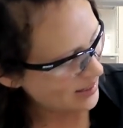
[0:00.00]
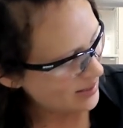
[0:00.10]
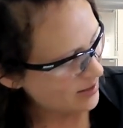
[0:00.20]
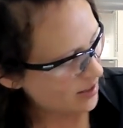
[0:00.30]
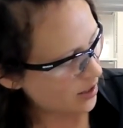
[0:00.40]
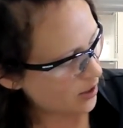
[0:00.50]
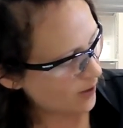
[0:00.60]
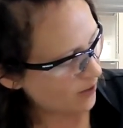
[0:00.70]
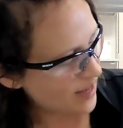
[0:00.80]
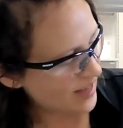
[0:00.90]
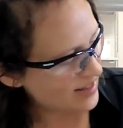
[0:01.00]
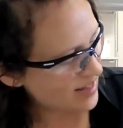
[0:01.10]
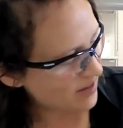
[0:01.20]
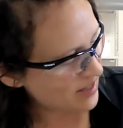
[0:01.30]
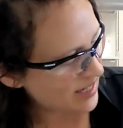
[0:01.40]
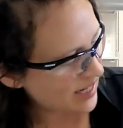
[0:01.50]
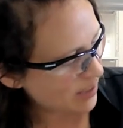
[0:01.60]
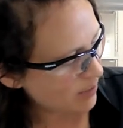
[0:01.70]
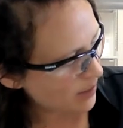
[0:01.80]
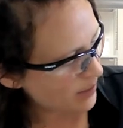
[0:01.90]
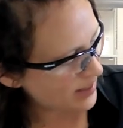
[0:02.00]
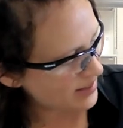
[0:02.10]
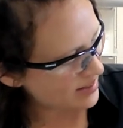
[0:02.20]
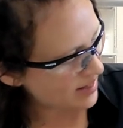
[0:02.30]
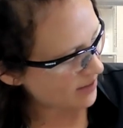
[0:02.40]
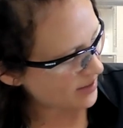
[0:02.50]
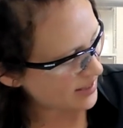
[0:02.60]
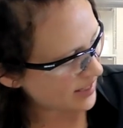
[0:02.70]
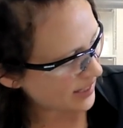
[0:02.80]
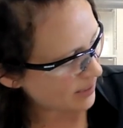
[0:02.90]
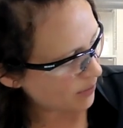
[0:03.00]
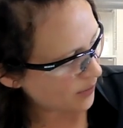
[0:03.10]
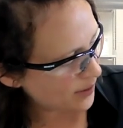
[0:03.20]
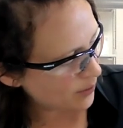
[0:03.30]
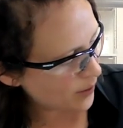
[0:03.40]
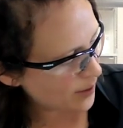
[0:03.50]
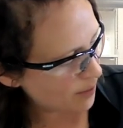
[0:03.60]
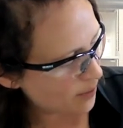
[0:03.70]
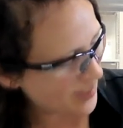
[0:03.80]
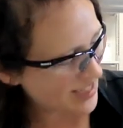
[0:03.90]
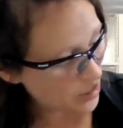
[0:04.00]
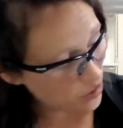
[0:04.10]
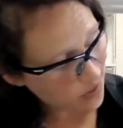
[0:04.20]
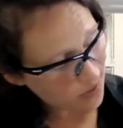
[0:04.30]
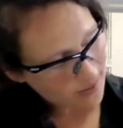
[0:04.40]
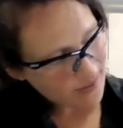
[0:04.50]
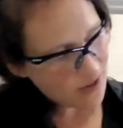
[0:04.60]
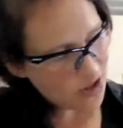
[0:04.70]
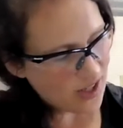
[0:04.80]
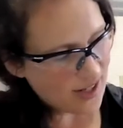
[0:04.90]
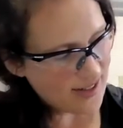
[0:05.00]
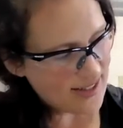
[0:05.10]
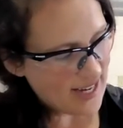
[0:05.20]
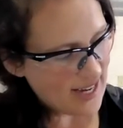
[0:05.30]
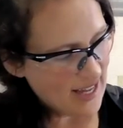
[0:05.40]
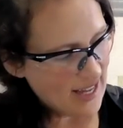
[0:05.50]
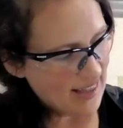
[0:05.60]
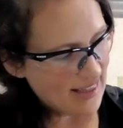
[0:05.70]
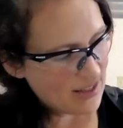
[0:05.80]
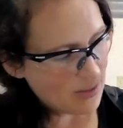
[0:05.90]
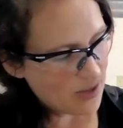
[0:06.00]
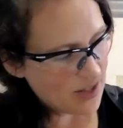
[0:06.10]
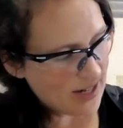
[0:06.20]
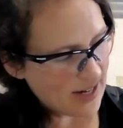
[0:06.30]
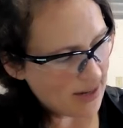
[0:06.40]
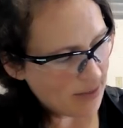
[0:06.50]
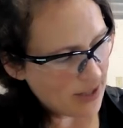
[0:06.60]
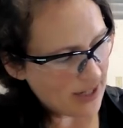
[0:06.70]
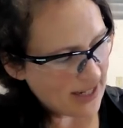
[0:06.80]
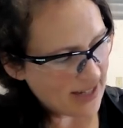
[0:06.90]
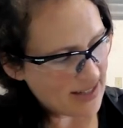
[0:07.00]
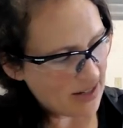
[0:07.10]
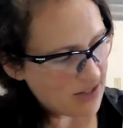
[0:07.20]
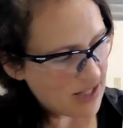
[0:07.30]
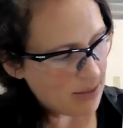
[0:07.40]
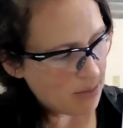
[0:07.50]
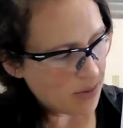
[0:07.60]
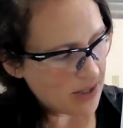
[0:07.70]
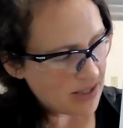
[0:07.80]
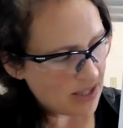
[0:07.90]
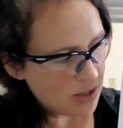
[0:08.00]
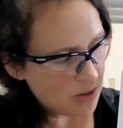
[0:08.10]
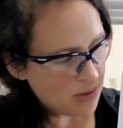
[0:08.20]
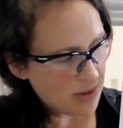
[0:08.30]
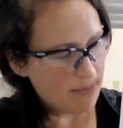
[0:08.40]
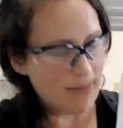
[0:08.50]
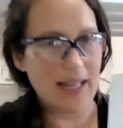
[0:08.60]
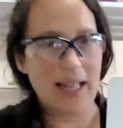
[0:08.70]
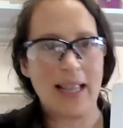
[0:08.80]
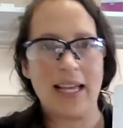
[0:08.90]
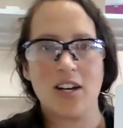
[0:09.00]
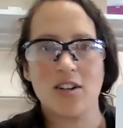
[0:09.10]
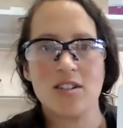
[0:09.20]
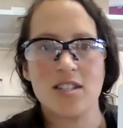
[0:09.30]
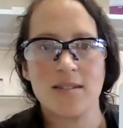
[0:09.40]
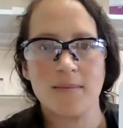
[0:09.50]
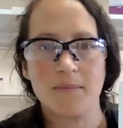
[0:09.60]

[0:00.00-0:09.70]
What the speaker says: So if that's 17, maybe it's 17.1.2. Sure, I'll say this one I'm reading at 17.2 milliliters.